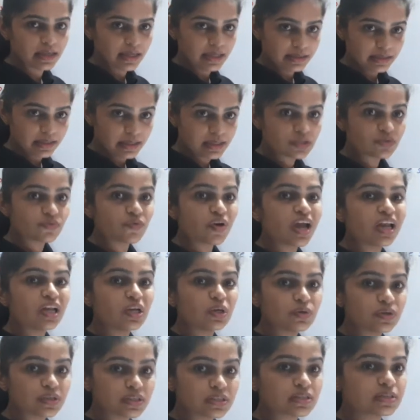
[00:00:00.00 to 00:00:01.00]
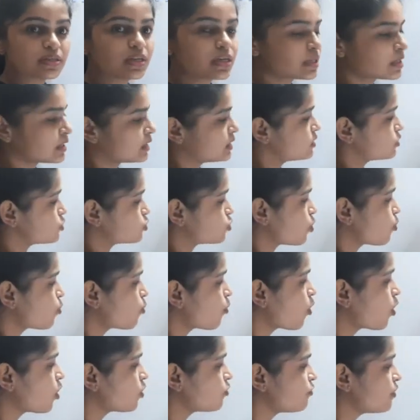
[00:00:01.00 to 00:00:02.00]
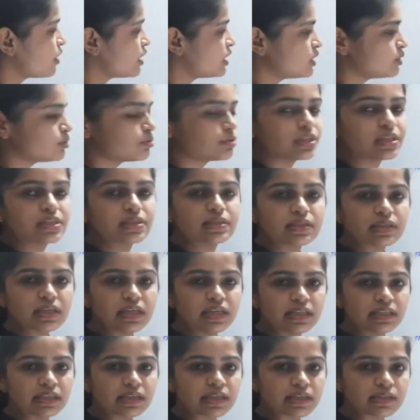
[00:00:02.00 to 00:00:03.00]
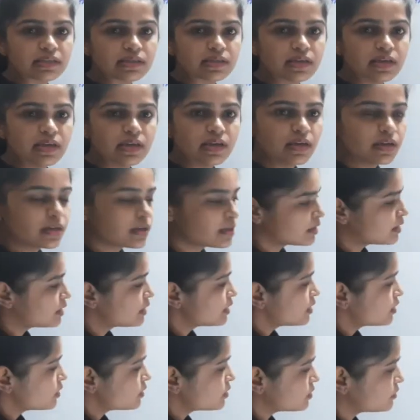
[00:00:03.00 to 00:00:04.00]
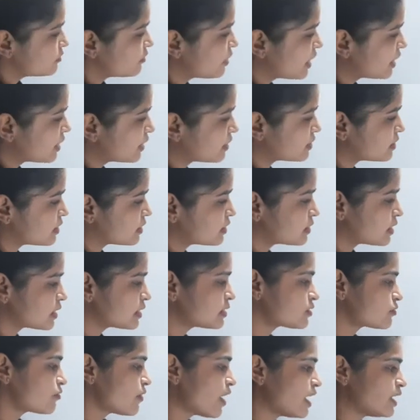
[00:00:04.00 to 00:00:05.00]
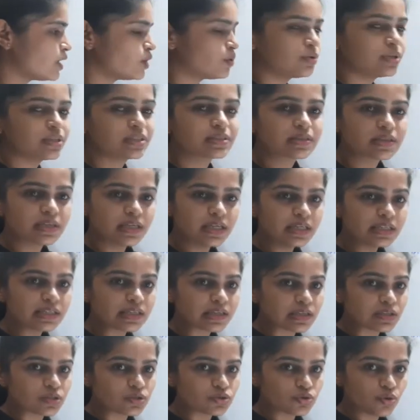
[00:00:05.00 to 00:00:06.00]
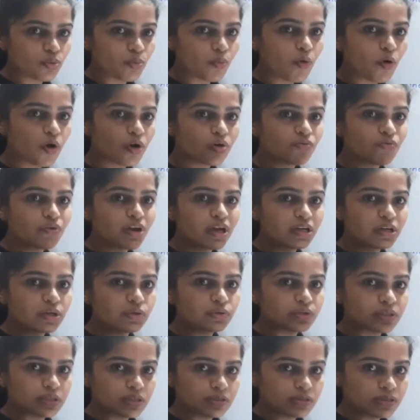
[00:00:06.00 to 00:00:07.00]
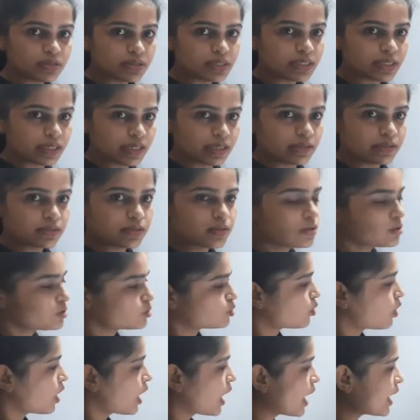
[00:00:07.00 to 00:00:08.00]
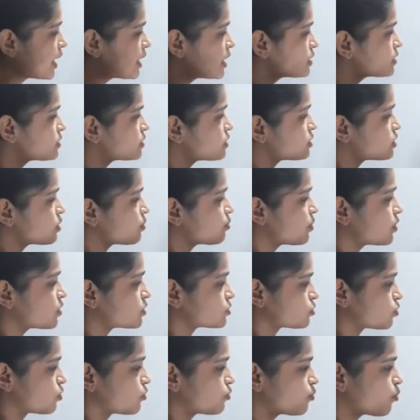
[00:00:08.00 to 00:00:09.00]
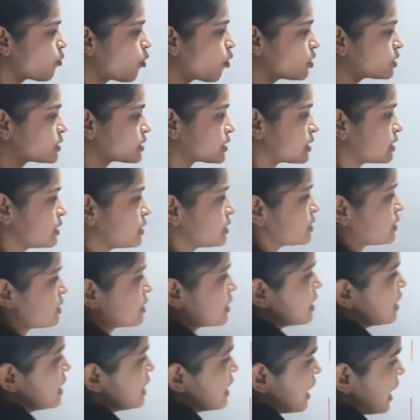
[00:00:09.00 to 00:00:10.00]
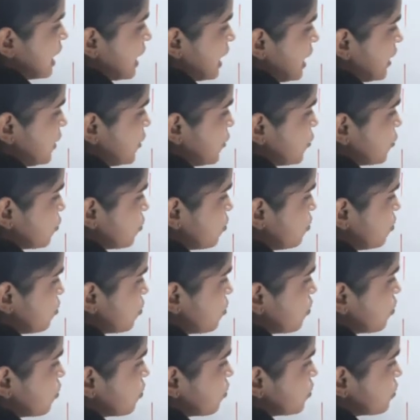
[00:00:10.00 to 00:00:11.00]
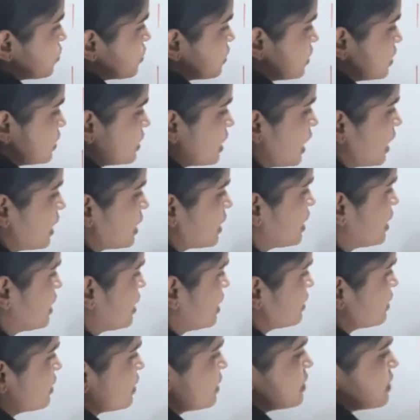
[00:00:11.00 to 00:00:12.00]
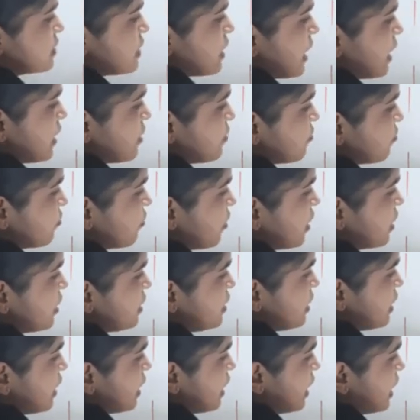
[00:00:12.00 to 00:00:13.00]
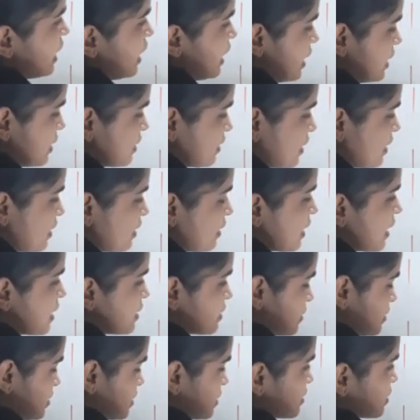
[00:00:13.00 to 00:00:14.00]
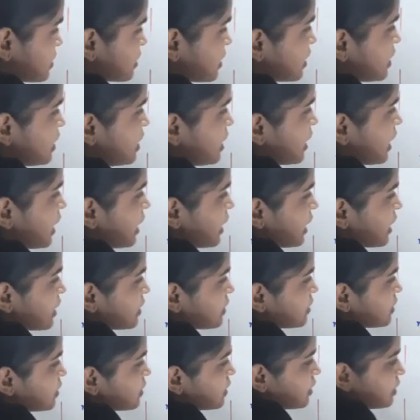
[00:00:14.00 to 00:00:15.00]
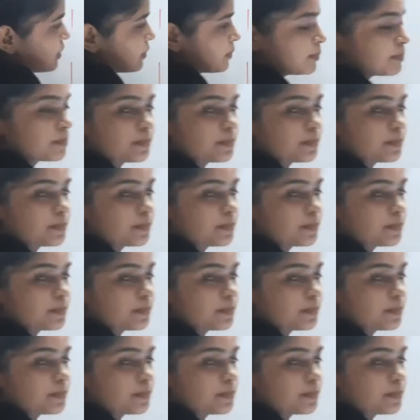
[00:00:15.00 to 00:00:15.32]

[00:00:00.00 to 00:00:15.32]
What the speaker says: This value is decreased, so mole value is increased. Whereas this value is increased, so mole value is decreased. So highest numbers of moles is the N2, then this N1, and the next is the N3.